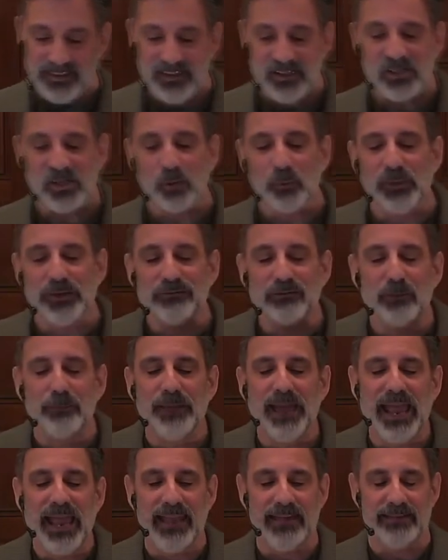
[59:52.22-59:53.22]
So we
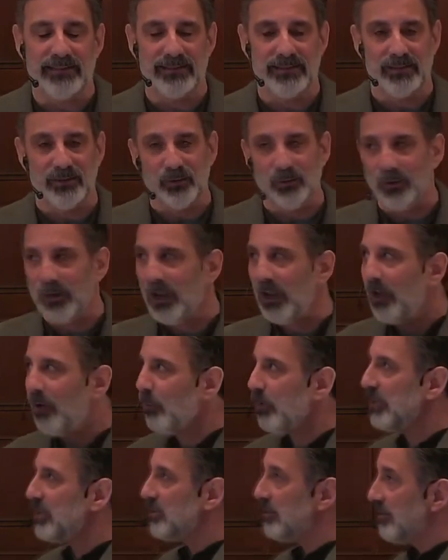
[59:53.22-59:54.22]
repent.
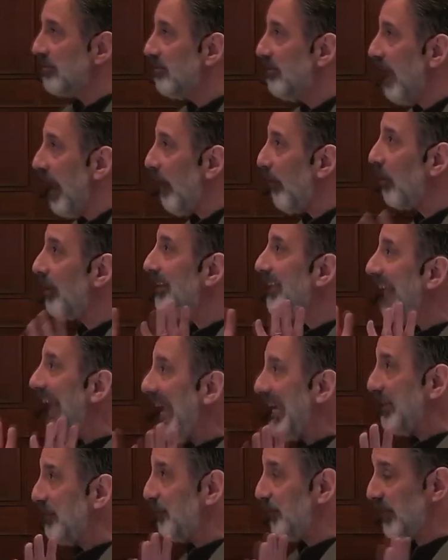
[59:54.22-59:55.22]
We, our
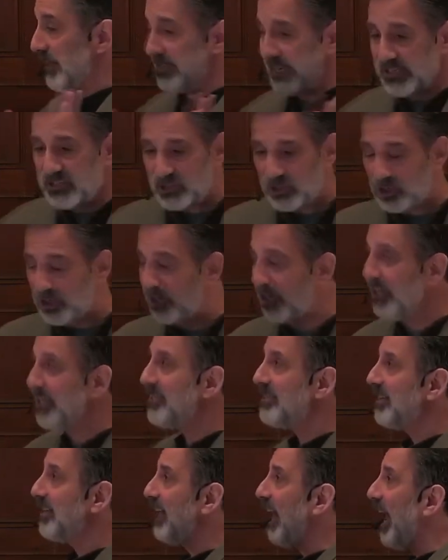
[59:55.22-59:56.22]
life is a turning
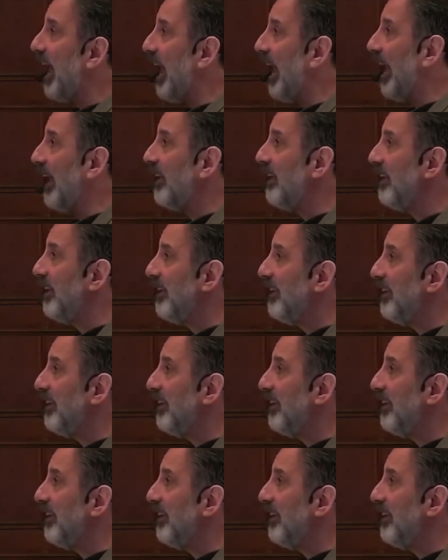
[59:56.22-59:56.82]
to God